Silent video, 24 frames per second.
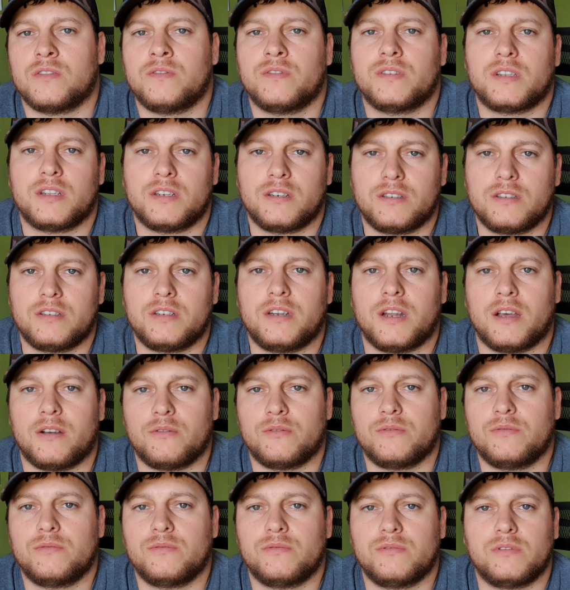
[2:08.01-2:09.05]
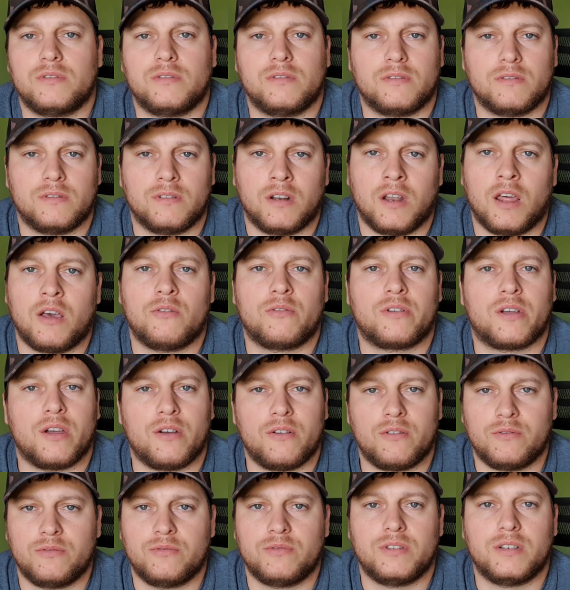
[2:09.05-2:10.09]
other than,
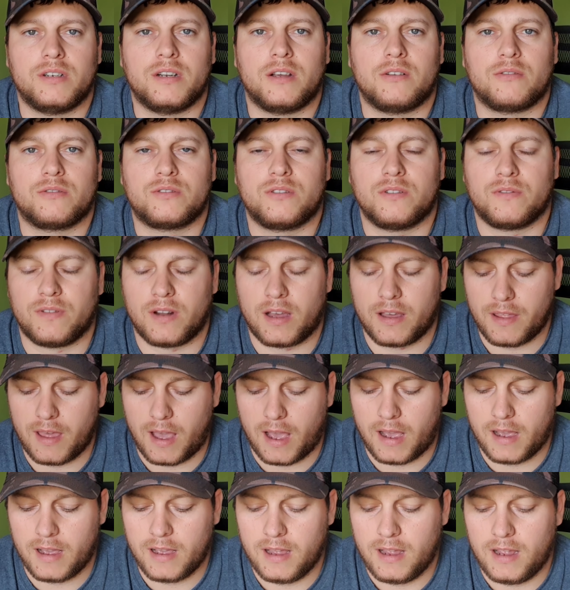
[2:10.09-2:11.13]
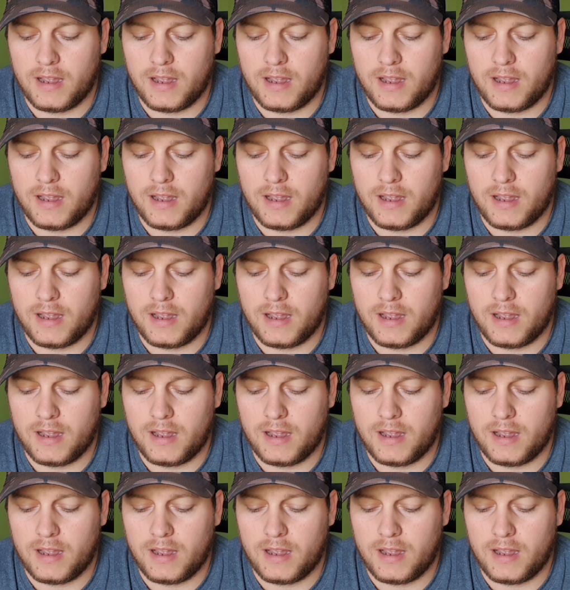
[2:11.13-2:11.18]
logo, stuff like that.